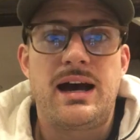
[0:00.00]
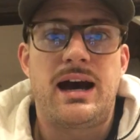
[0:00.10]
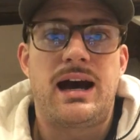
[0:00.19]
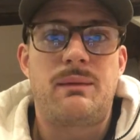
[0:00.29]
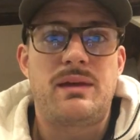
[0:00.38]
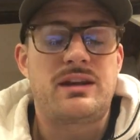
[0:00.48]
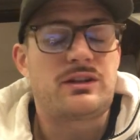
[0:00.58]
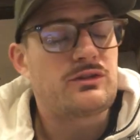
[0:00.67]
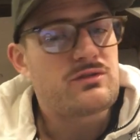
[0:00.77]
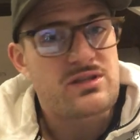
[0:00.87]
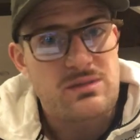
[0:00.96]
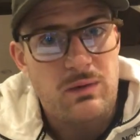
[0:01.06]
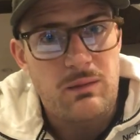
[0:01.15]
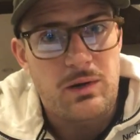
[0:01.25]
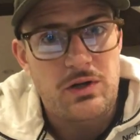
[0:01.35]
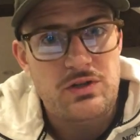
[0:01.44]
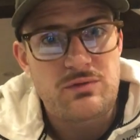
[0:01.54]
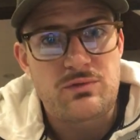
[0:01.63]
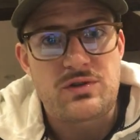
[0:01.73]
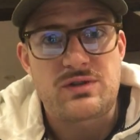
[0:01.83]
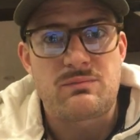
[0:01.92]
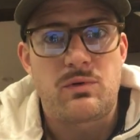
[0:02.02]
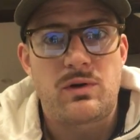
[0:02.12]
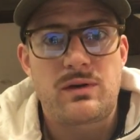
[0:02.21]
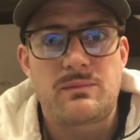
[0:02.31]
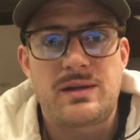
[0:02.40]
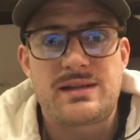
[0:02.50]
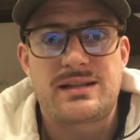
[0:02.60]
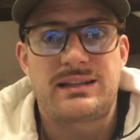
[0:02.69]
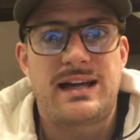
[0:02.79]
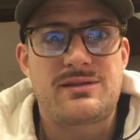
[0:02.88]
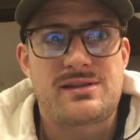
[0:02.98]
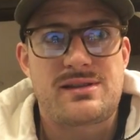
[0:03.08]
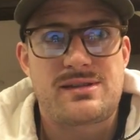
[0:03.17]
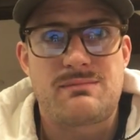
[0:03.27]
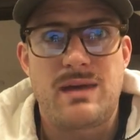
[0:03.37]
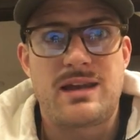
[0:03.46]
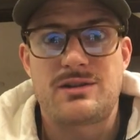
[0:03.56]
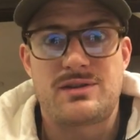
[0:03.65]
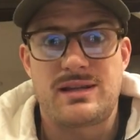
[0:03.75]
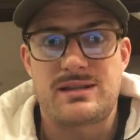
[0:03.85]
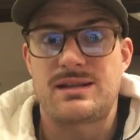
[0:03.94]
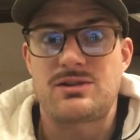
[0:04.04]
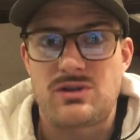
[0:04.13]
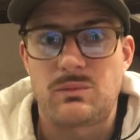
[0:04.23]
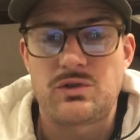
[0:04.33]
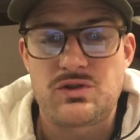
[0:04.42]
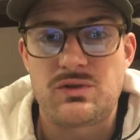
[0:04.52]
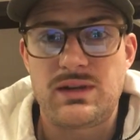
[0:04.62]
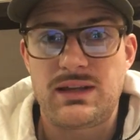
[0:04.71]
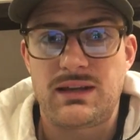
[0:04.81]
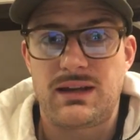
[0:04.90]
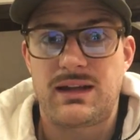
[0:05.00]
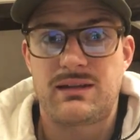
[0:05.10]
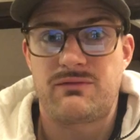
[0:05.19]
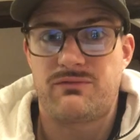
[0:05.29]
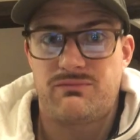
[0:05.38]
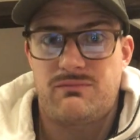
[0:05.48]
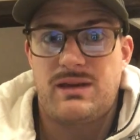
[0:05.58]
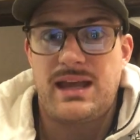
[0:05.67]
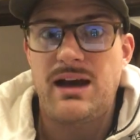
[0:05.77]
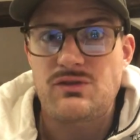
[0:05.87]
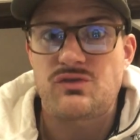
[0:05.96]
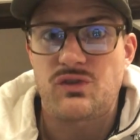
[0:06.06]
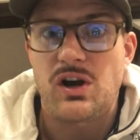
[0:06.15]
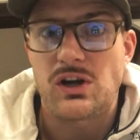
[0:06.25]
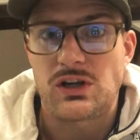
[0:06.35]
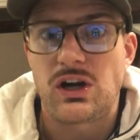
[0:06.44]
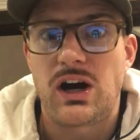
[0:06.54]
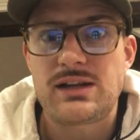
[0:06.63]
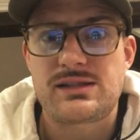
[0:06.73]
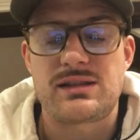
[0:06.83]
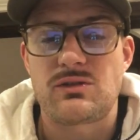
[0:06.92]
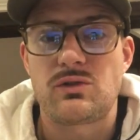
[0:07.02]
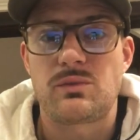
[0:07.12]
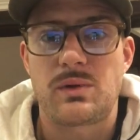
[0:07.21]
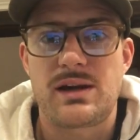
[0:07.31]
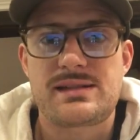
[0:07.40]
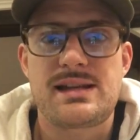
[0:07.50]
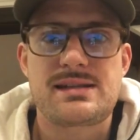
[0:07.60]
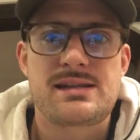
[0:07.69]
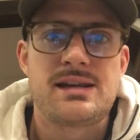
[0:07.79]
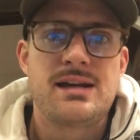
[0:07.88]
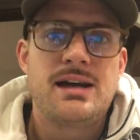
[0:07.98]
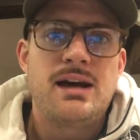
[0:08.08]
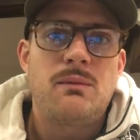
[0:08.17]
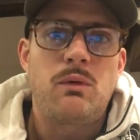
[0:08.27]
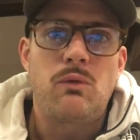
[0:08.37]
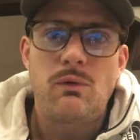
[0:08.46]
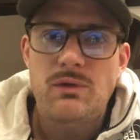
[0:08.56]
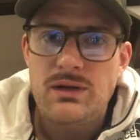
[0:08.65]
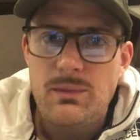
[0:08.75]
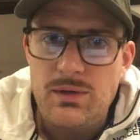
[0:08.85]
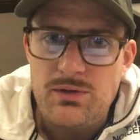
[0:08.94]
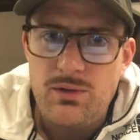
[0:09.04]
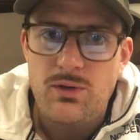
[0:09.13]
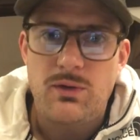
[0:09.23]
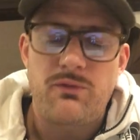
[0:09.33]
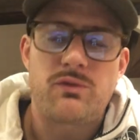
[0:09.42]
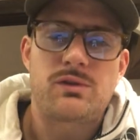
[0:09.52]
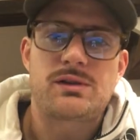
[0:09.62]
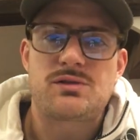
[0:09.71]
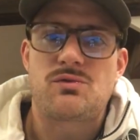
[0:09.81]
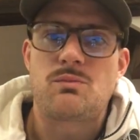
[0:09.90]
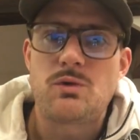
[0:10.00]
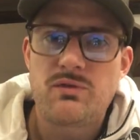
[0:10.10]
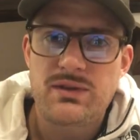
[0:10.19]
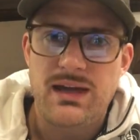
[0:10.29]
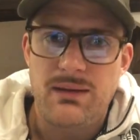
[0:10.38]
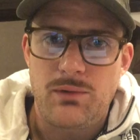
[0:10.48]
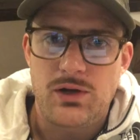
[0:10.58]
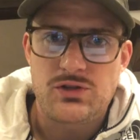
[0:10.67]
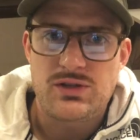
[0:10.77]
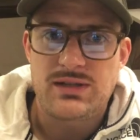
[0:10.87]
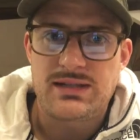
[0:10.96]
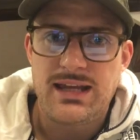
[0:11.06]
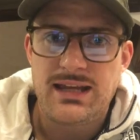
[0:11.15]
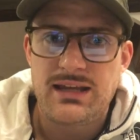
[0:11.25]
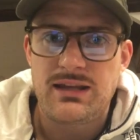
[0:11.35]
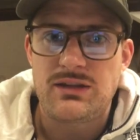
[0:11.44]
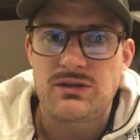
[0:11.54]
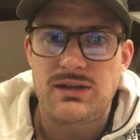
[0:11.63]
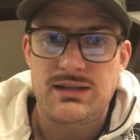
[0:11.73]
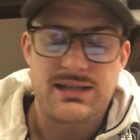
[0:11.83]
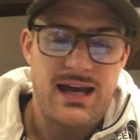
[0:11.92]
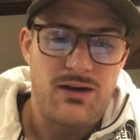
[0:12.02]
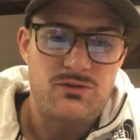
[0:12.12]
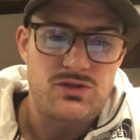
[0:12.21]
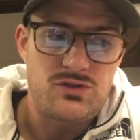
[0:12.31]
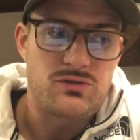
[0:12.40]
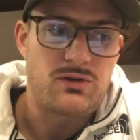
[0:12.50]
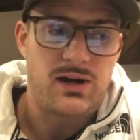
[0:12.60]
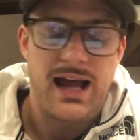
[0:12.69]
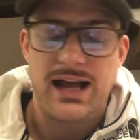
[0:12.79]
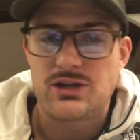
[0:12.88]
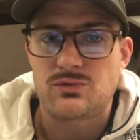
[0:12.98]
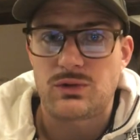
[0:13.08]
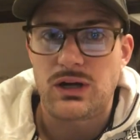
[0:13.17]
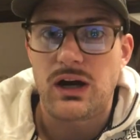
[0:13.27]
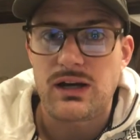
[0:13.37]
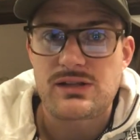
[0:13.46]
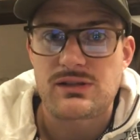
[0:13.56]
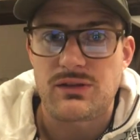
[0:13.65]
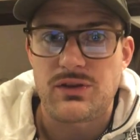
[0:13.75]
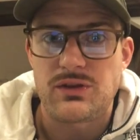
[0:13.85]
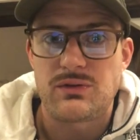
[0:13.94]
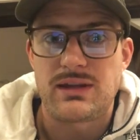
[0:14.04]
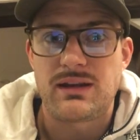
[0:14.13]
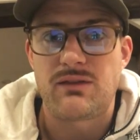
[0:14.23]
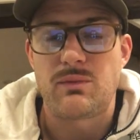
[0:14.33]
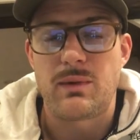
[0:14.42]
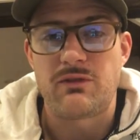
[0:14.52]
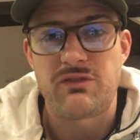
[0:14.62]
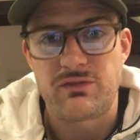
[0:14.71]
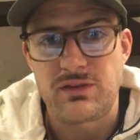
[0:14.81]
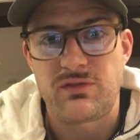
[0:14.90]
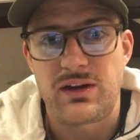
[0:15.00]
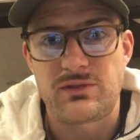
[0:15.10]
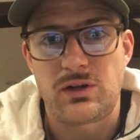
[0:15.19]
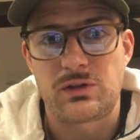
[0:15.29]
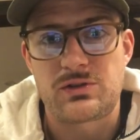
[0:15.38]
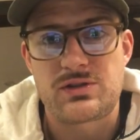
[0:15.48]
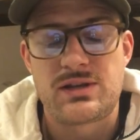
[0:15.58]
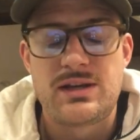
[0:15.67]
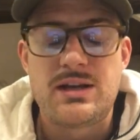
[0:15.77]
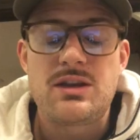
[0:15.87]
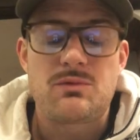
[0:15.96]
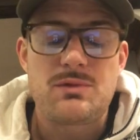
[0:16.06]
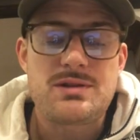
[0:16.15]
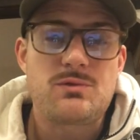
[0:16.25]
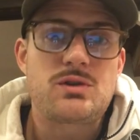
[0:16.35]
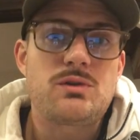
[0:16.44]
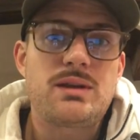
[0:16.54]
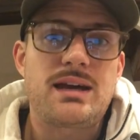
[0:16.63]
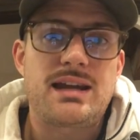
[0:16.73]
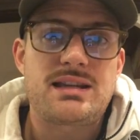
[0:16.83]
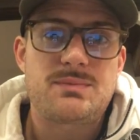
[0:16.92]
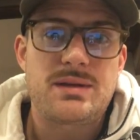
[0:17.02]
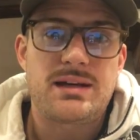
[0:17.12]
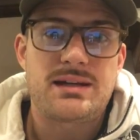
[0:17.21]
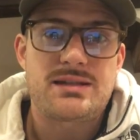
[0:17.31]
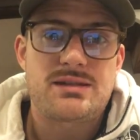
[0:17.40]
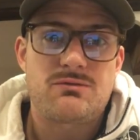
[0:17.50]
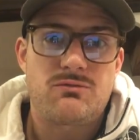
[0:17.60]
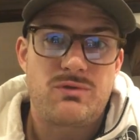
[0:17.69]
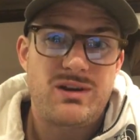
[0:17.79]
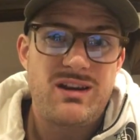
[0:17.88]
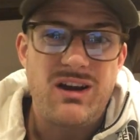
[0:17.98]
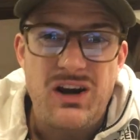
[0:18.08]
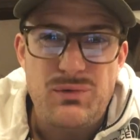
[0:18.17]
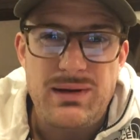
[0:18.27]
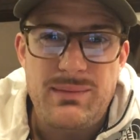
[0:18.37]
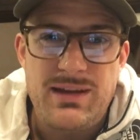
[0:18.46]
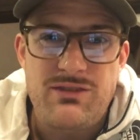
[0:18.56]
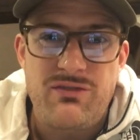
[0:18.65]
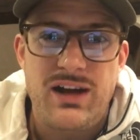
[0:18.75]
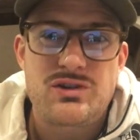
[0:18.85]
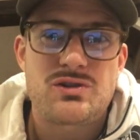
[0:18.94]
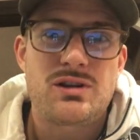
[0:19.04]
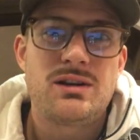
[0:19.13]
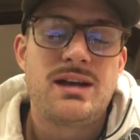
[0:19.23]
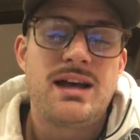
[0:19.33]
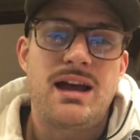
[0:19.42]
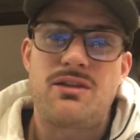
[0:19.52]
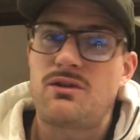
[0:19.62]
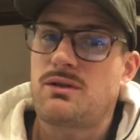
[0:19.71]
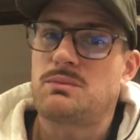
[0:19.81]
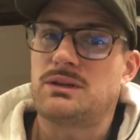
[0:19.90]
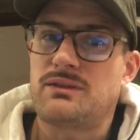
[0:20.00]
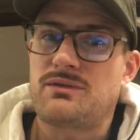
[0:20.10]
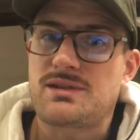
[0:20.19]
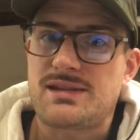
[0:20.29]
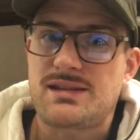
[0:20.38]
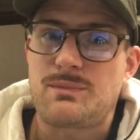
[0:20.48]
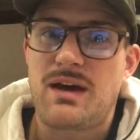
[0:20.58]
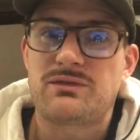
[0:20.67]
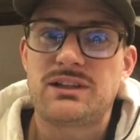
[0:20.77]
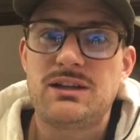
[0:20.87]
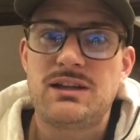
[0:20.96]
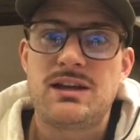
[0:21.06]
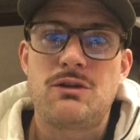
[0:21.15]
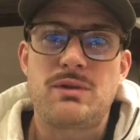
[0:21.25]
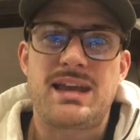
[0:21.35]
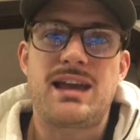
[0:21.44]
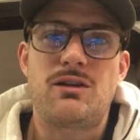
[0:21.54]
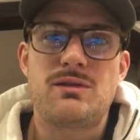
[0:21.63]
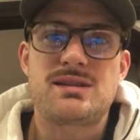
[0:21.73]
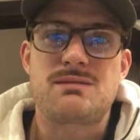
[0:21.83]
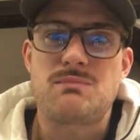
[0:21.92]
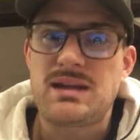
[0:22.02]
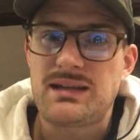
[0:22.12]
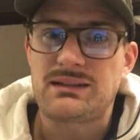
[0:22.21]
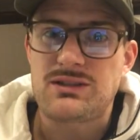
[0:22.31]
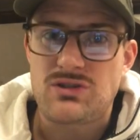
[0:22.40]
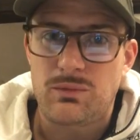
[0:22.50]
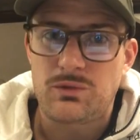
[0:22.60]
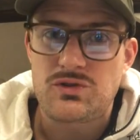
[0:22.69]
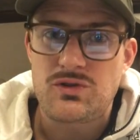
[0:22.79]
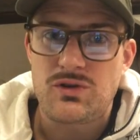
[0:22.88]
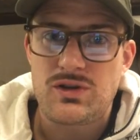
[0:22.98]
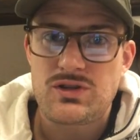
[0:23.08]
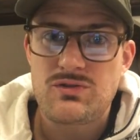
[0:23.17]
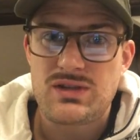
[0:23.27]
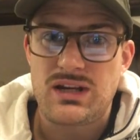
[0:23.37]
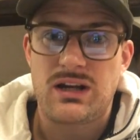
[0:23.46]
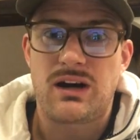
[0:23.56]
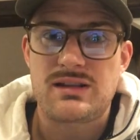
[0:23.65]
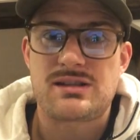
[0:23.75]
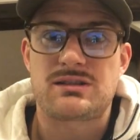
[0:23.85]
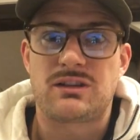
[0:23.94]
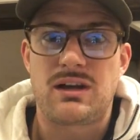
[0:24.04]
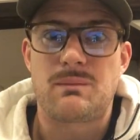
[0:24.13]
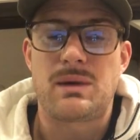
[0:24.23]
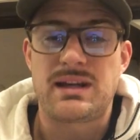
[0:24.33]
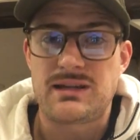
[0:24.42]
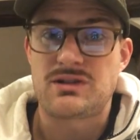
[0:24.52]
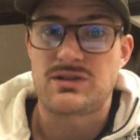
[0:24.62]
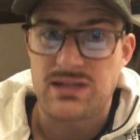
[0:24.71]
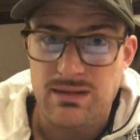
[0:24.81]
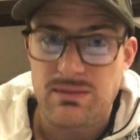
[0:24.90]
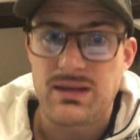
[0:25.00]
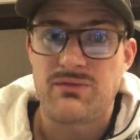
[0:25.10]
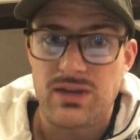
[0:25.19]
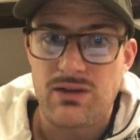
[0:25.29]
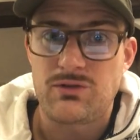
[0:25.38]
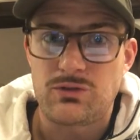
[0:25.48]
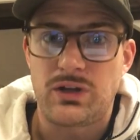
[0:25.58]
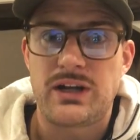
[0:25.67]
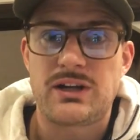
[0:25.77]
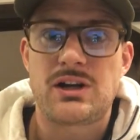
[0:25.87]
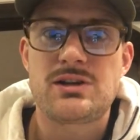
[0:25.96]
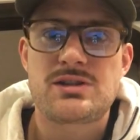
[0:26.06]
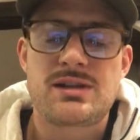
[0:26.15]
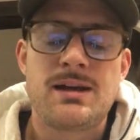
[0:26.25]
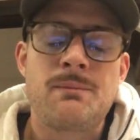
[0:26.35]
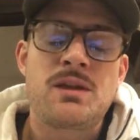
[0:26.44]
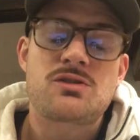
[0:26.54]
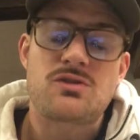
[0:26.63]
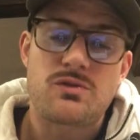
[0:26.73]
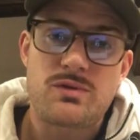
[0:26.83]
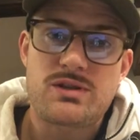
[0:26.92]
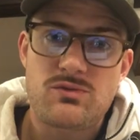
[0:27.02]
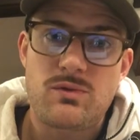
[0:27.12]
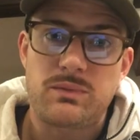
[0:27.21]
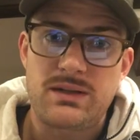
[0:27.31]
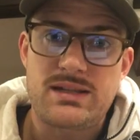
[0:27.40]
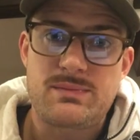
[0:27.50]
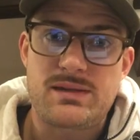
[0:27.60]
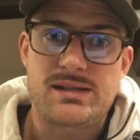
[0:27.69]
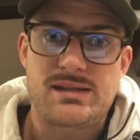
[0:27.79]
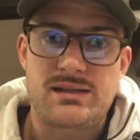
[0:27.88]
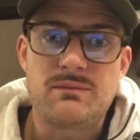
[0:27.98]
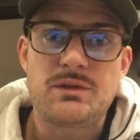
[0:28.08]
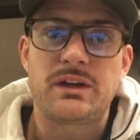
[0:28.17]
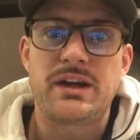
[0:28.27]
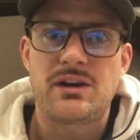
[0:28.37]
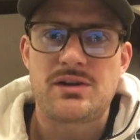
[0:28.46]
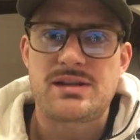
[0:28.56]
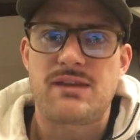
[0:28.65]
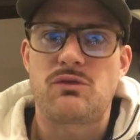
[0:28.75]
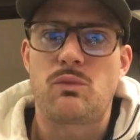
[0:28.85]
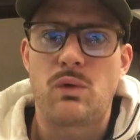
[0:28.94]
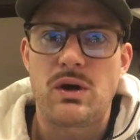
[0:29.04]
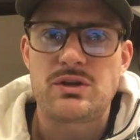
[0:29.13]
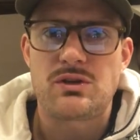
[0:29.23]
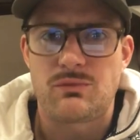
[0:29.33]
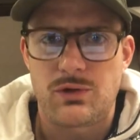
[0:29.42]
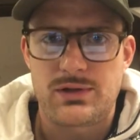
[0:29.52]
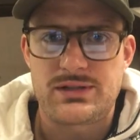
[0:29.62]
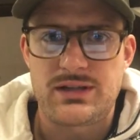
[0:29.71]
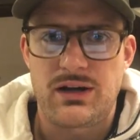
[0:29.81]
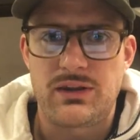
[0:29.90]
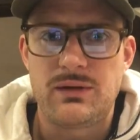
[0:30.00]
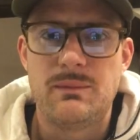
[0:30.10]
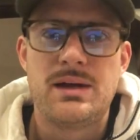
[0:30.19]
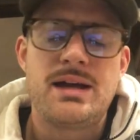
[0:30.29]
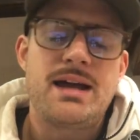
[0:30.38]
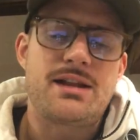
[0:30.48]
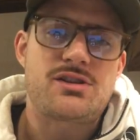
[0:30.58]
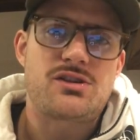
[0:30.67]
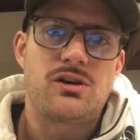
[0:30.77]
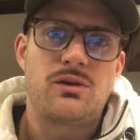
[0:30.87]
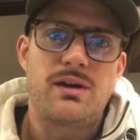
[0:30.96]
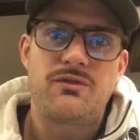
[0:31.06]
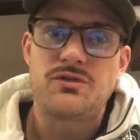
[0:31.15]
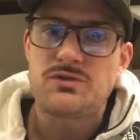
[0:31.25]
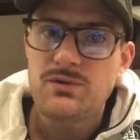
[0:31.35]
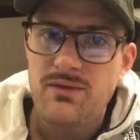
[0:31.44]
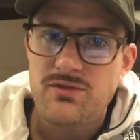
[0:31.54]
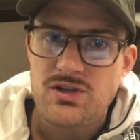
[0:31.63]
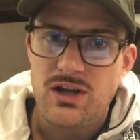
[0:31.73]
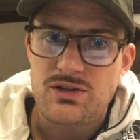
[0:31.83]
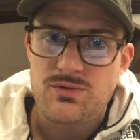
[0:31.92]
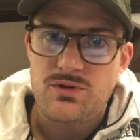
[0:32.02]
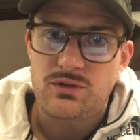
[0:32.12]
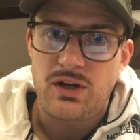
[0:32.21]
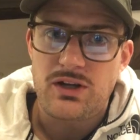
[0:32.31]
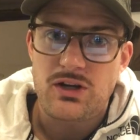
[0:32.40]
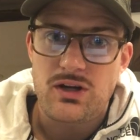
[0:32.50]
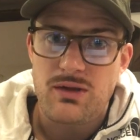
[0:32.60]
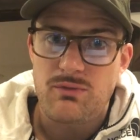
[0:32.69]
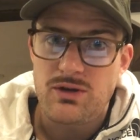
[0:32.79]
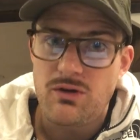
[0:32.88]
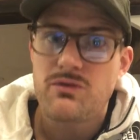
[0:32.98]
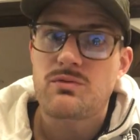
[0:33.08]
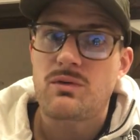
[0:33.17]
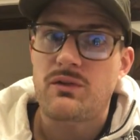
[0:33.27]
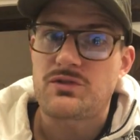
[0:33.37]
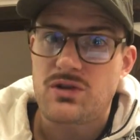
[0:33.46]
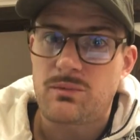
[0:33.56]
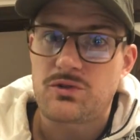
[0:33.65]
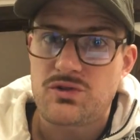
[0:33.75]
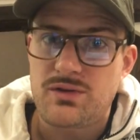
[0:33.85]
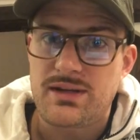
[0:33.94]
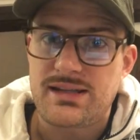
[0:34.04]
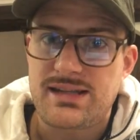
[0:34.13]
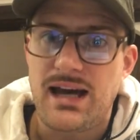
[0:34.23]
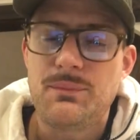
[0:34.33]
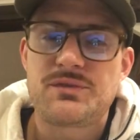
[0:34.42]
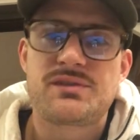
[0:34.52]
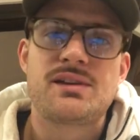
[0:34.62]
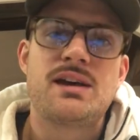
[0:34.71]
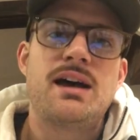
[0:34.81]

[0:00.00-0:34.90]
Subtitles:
and includes a small margin, which is important because it allows us to manage things like troubleshooting and kind of accounts for our cost in the whole process. But what we're going to be doing going forward is removing that margin and taking it down to our actual cost on the unit of about $55. The reason we're doing that is because we're not a hardware manufacturer, and though we believe in the system heavily, we can't always immediately troubleshoot your issues, and it costs us a lot of money to just keep giving out new Lionhearts. So there is a replacement system. The Lionhearts have a 1-year warranty on them. And so if you do have a challenge with your Lionheart and we go through all the troubleshooting steps,